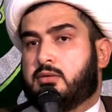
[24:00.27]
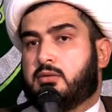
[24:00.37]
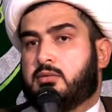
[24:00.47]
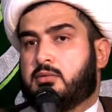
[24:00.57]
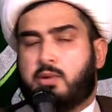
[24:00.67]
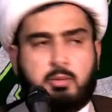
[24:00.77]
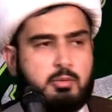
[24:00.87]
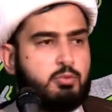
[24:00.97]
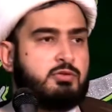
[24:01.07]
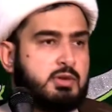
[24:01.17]

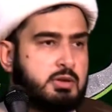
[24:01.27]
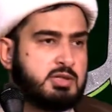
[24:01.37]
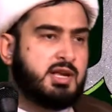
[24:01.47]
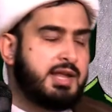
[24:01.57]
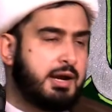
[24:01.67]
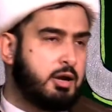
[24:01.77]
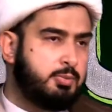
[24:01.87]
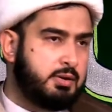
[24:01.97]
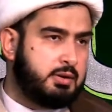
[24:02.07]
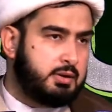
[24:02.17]
Baby-proof it, it's not that
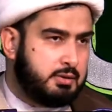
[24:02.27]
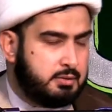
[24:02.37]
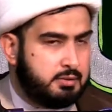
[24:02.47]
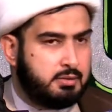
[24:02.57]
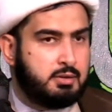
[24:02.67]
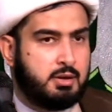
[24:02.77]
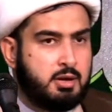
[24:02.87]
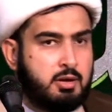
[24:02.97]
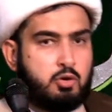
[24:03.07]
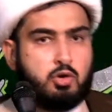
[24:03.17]
complicated.
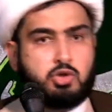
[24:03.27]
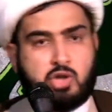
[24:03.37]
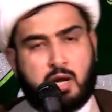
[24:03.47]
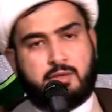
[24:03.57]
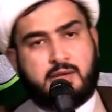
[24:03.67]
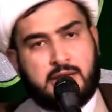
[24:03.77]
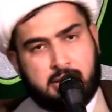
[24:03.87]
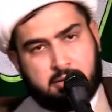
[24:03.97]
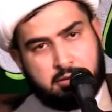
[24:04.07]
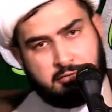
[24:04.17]
Your child needs
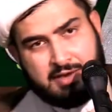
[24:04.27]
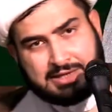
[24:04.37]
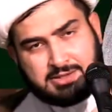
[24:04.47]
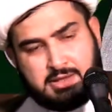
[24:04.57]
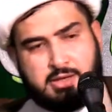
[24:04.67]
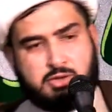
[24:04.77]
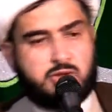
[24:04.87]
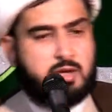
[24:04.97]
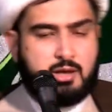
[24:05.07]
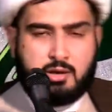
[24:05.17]

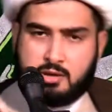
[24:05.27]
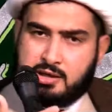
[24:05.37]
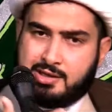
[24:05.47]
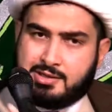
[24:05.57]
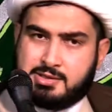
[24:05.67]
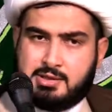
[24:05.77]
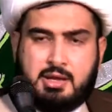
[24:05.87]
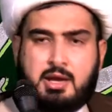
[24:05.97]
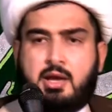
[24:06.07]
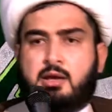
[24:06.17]
vaccination, needs
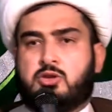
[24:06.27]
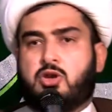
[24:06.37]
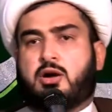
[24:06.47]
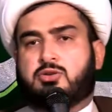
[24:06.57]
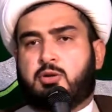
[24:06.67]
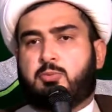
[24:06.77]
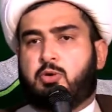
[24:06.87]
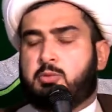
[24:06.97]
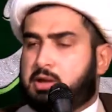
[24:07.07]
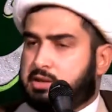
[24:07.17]
doctor
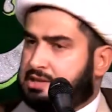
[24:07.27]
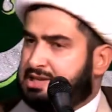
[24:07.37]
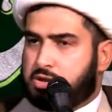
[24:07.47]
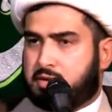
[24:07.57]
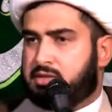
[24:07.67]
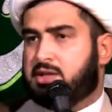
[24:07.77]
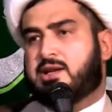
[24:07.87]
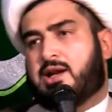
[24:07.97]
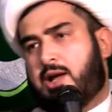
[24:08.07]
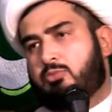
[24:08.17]
appointment. These are things,
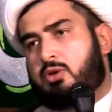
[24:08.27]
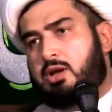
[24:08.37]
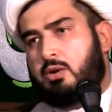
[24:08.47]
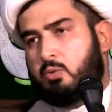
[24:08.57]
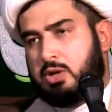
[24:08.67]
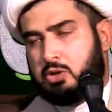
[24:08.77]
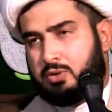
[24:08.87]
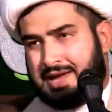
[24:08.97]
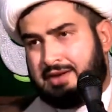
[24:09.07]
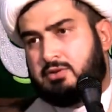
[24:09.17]
alhamdulillah, we don't
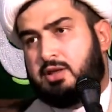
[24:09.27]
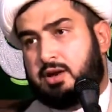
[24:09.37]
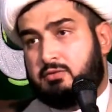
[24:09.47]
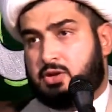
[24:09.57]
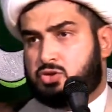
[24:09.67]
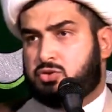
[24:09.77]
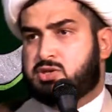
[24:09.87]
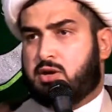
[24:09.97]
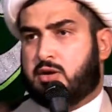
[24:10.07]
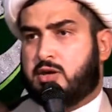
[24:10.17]
have a lot of issues in
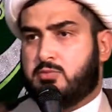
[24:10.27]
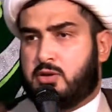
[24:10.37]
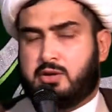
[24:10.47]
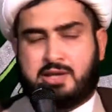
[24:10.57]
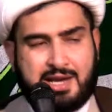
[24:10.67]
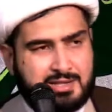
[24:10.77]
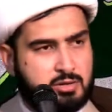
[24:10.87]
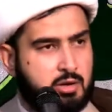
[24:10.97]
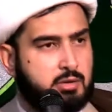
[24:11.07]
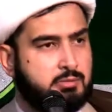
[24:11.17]
our community, as
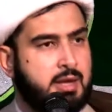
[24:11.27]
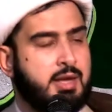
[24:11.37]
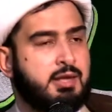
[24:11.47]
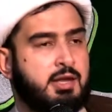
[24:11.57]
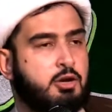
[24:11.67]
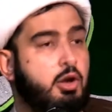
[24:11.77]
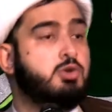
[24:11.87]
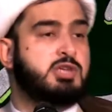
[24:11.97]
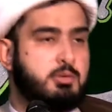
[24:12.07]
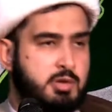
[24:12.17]
long the close
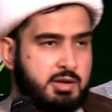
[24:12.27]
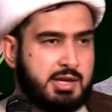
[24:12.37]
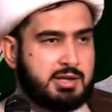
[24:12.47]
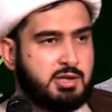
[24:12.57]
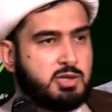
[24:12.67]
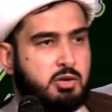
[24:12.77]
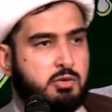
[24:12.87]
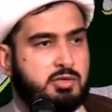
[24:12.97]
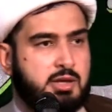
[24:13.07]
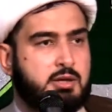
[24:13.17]
community, at least I don't
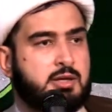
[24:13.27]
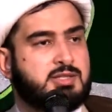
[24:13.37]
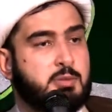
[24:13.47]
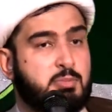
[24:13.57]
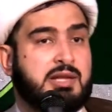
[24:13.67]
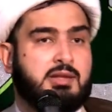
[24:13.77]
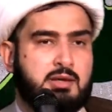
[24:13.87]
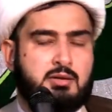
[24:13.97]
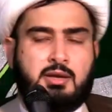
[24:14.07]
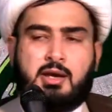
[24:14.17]
think it's a big deal.